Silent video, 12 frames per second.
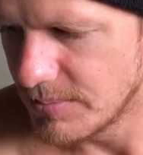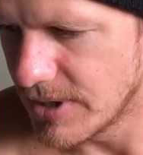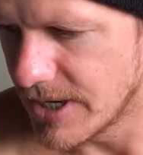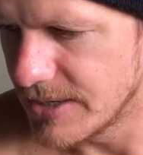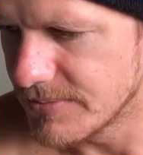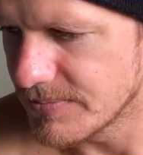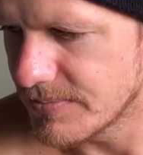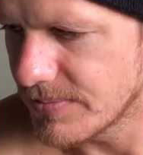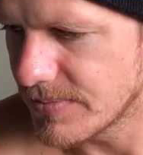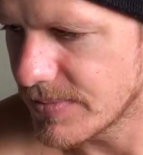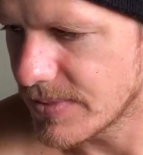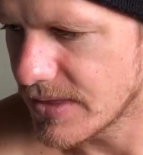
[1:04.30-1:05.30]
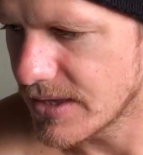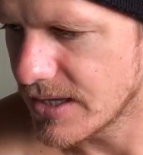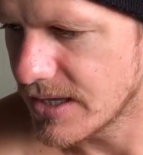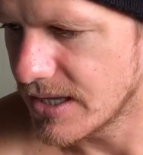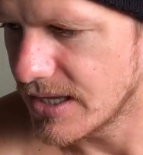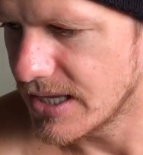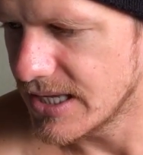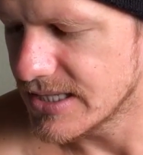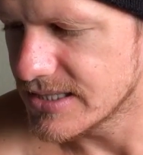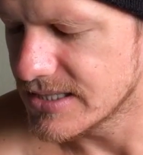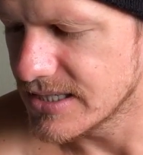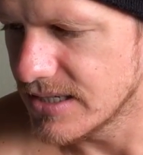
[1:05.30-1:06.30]
but
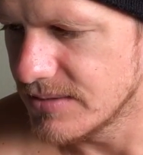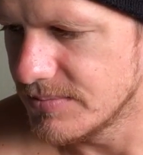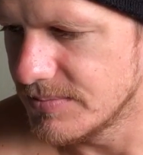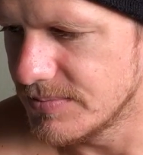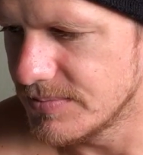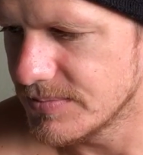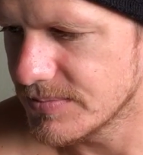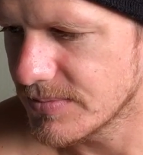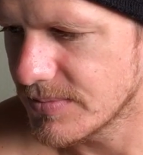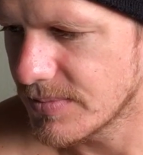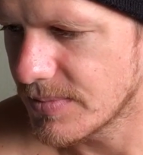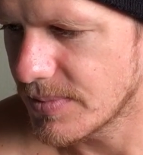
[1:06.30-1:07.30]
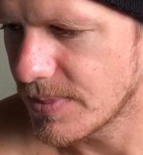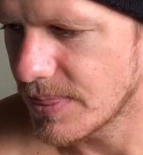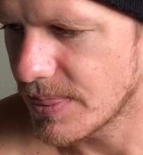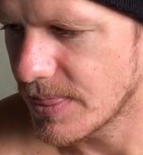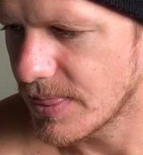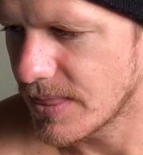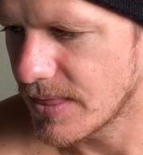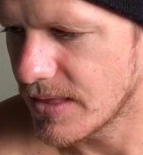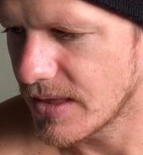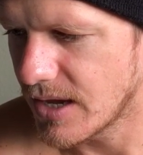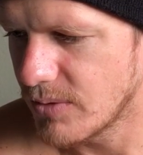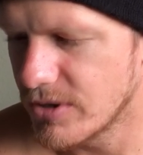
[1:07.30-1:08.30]
it's um,
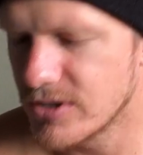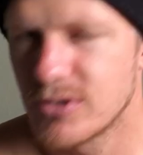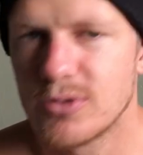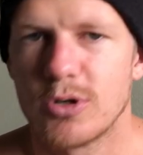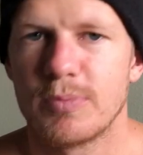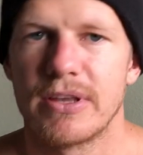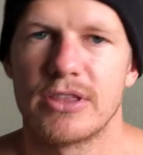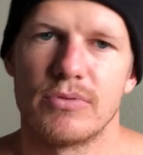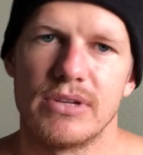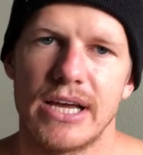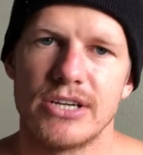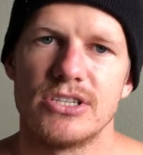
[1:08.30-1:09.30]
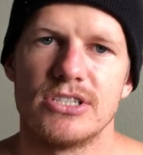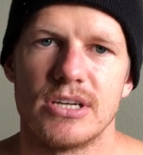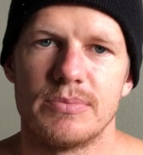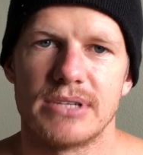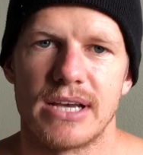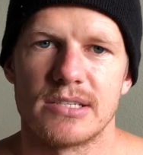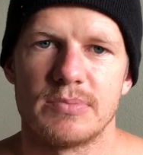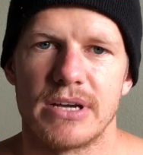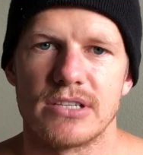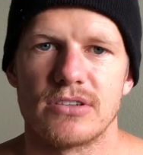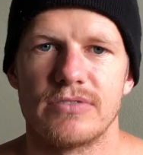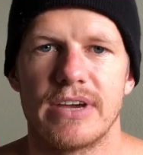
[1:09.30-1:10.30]
I wanted to talk about the relationships
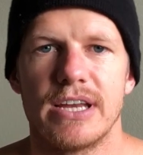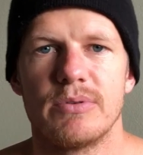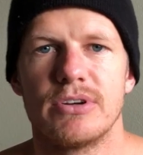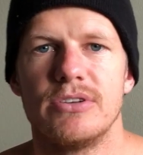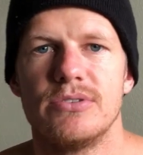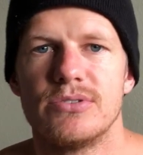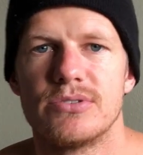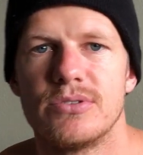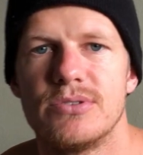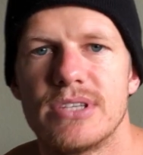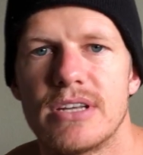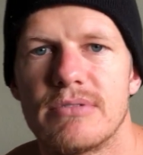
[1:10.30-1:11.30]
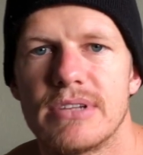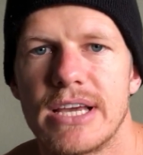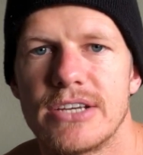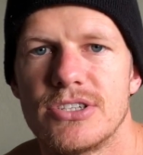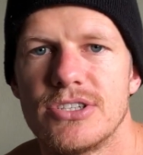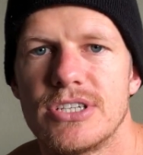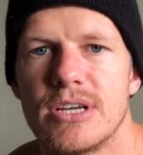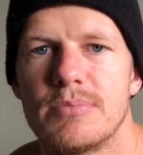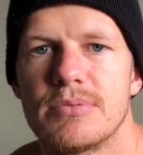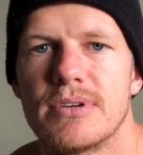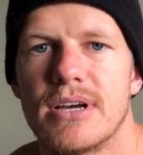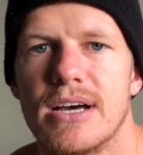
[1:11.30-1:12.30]
aspect. So for anyone who's who's in a
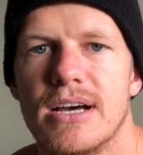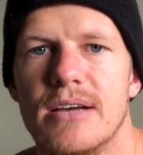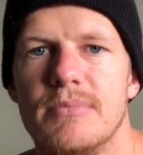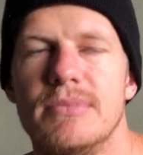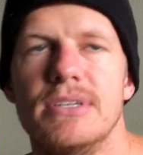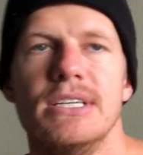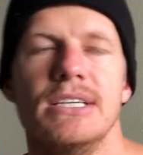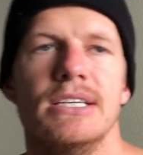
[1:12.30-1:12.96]
relationship um,